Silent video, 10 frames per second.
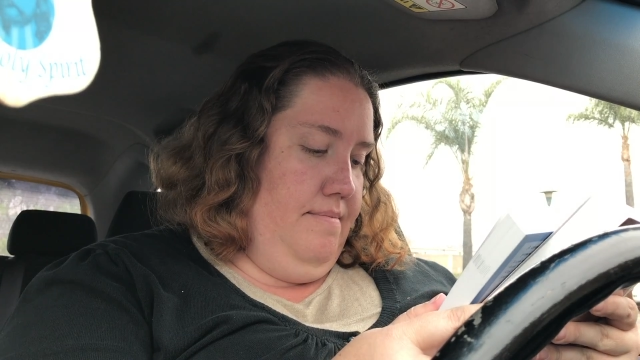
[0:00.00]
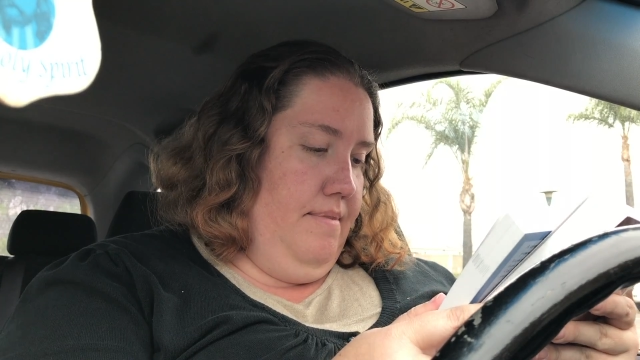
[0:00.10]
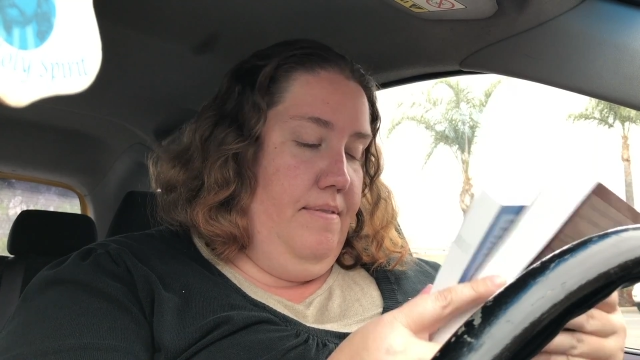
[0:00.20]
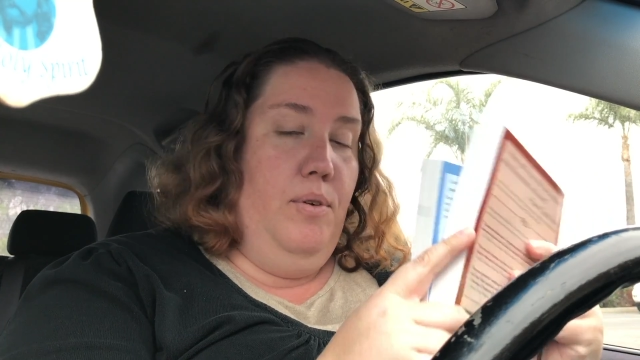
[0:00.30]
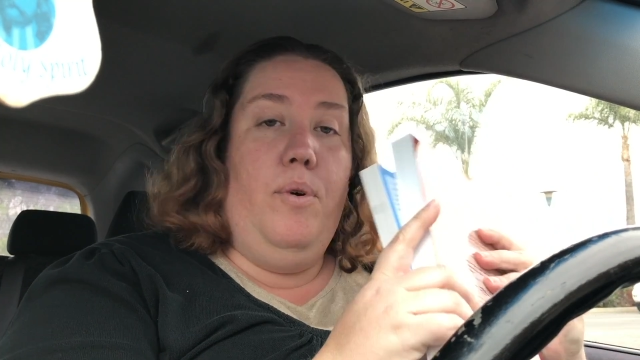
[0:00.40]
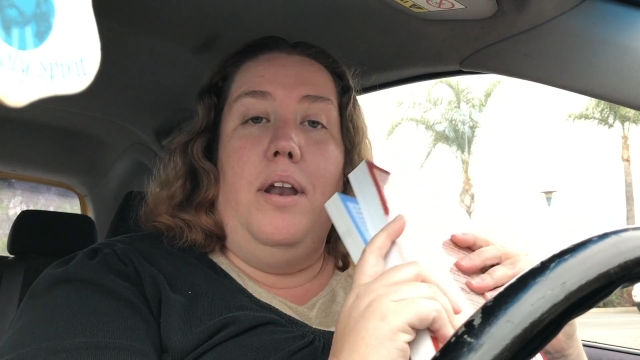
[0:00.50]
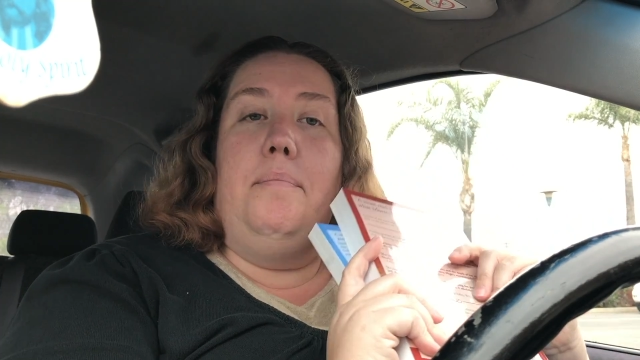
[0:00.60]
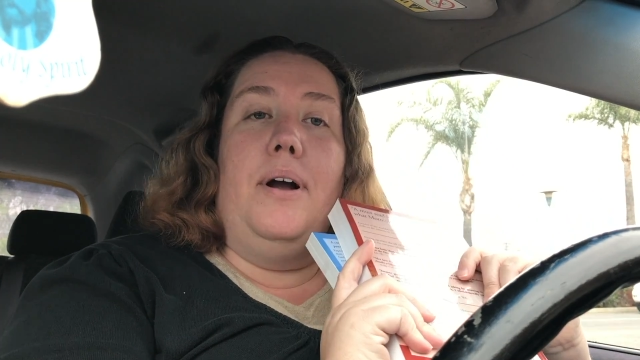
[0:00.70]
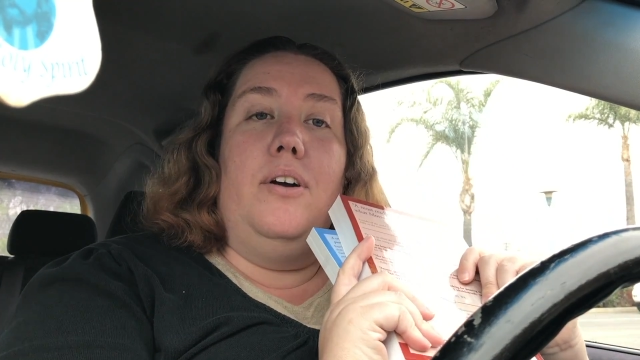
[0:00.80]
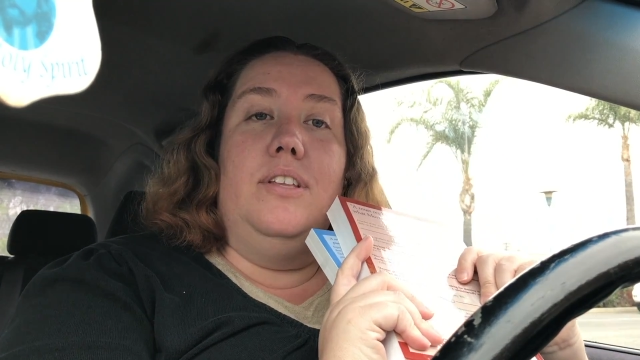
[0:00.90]
if you want to
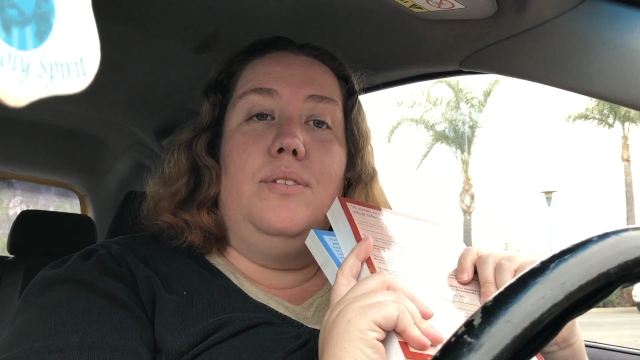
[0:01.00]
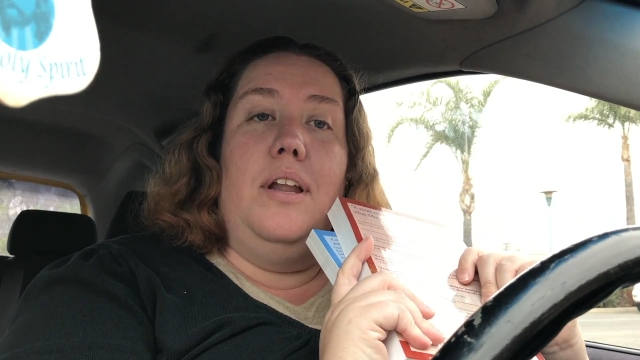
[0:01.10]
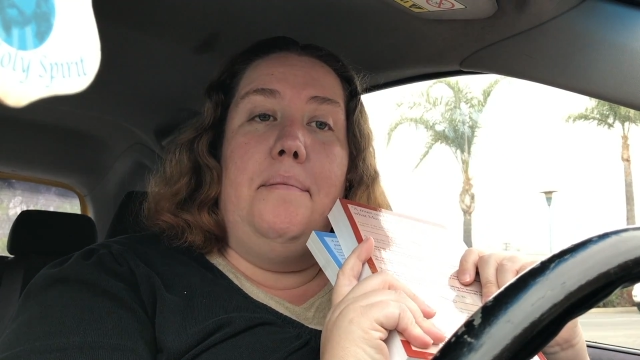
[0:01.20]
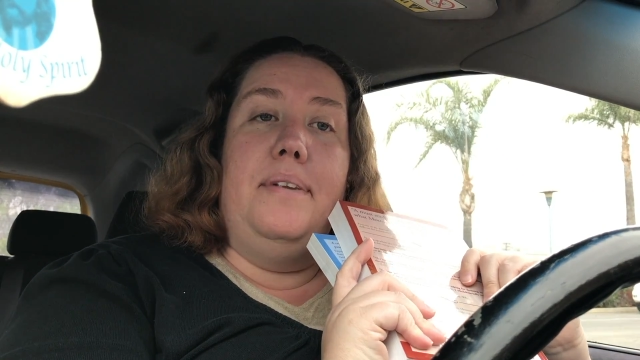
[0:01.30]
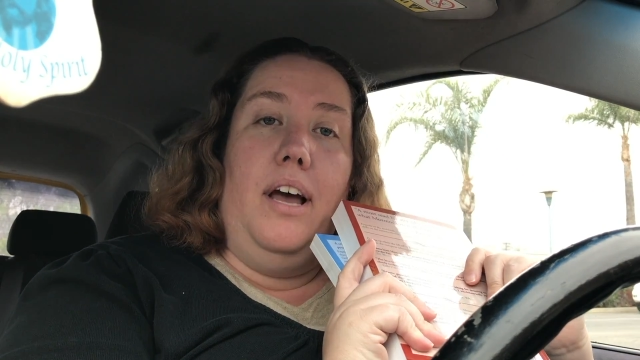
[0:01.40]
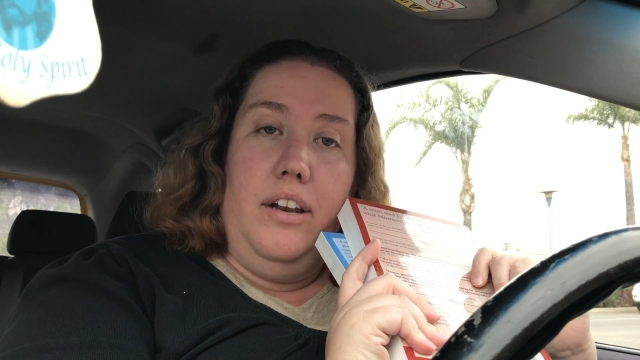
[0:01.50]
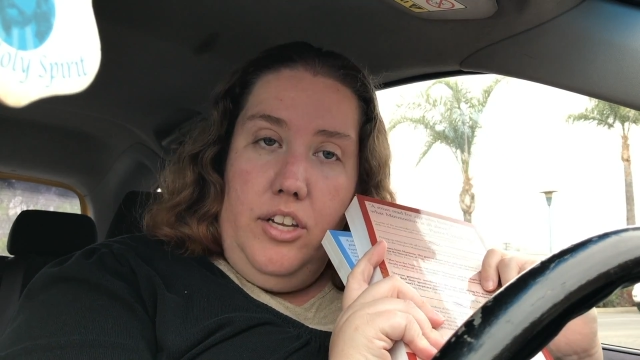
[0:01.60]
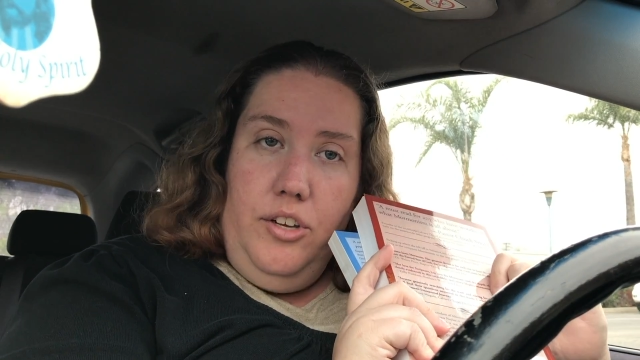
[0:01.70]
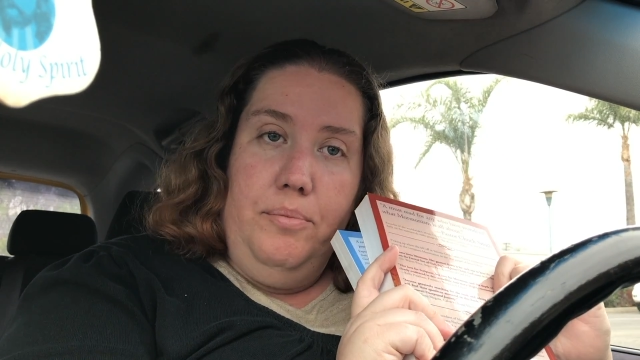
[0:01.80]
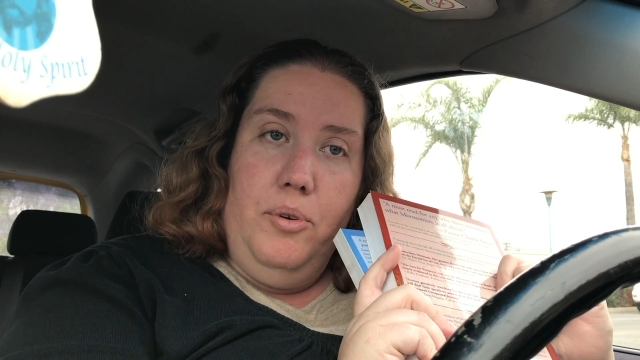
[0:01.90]
borrow this when I'm done,
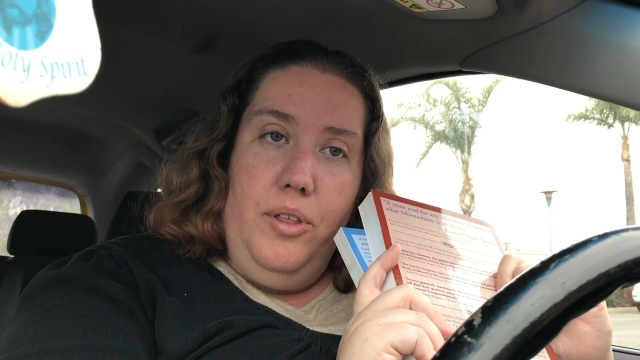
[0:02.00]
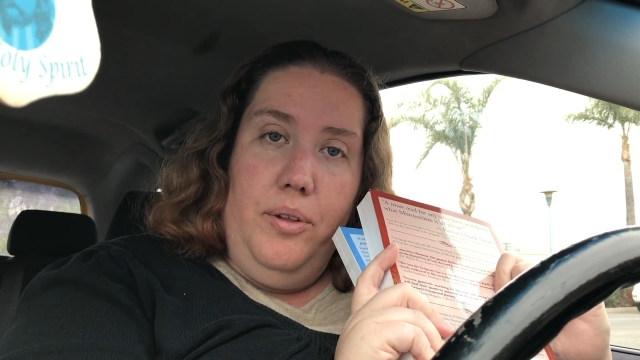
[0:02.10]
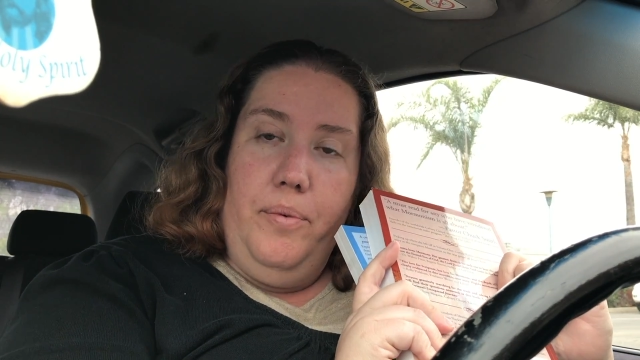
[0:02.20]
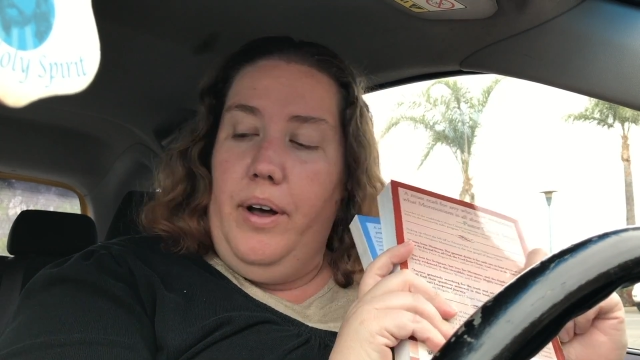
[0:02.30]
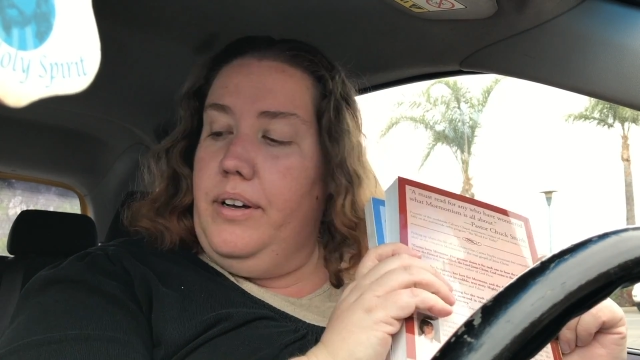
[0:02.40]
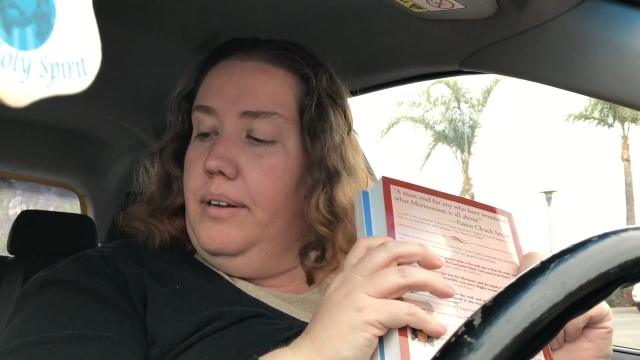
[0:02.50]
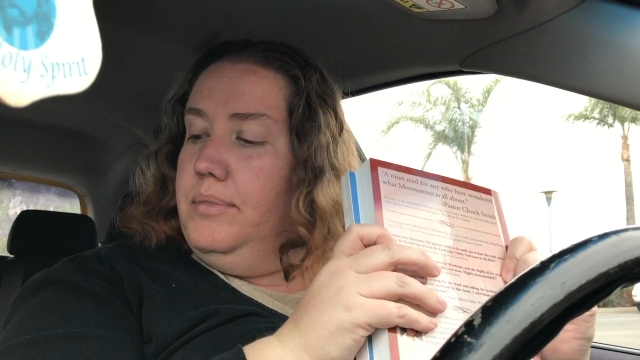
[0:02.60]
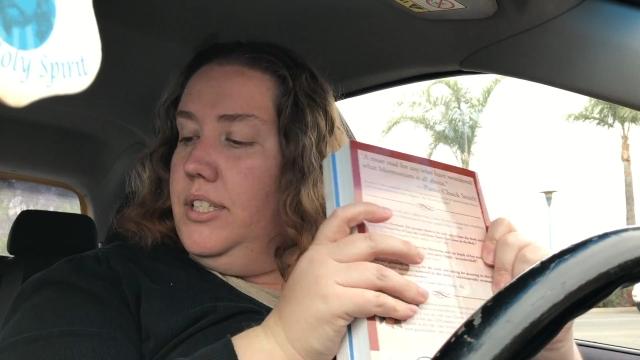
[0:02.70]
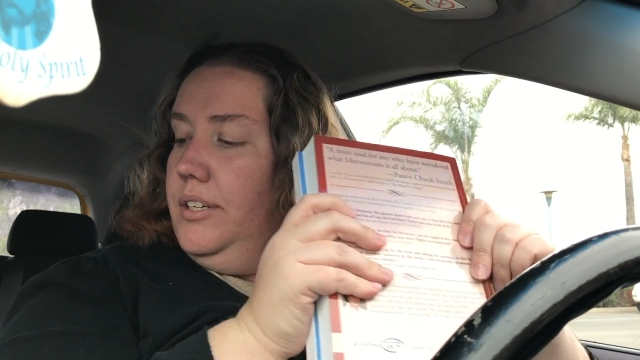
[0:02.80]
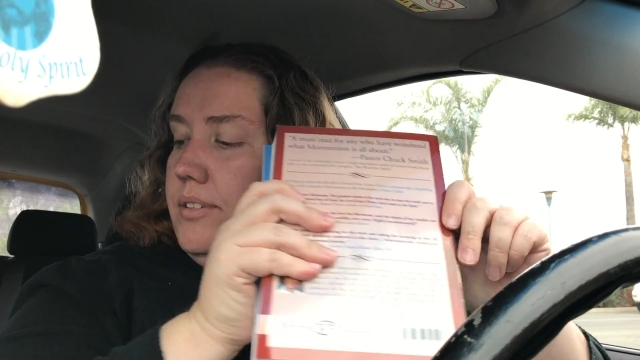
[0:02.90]
you're more than
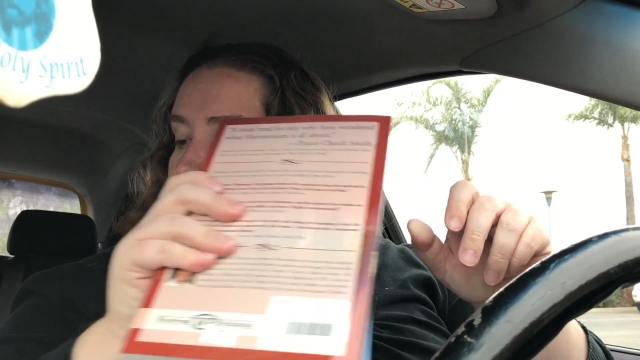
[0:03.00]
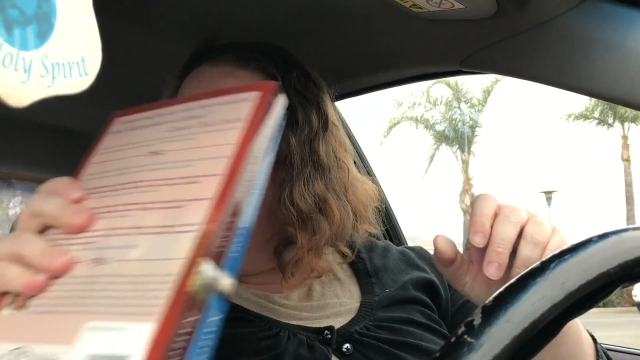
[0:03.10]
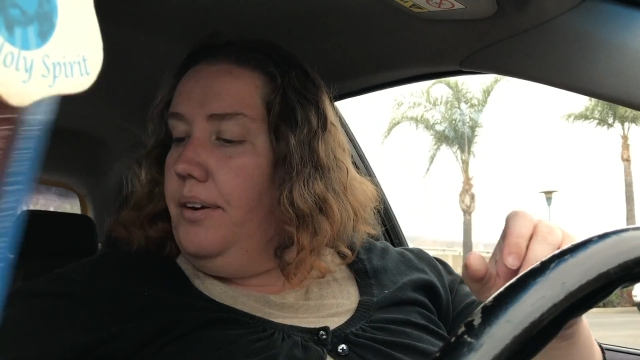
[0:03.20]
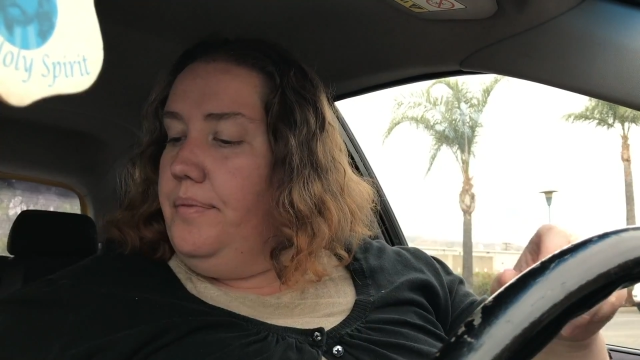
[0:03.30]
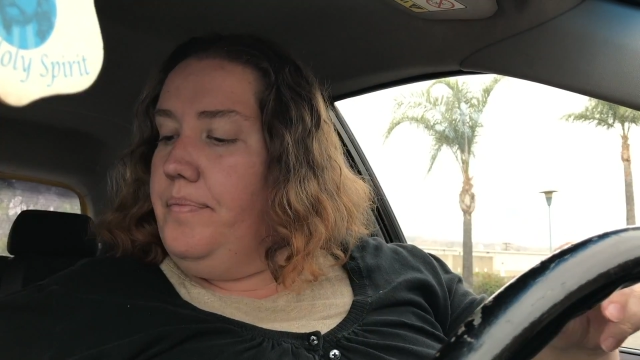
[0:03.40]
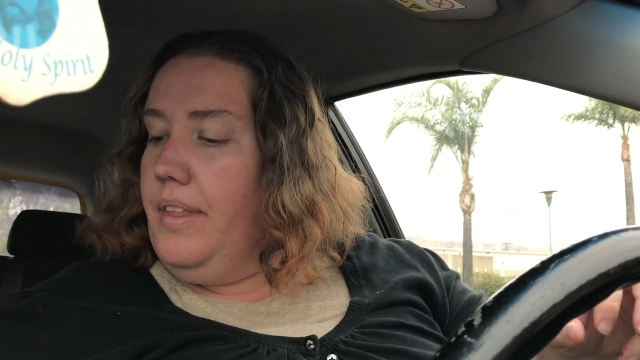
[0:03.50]
welcome to. So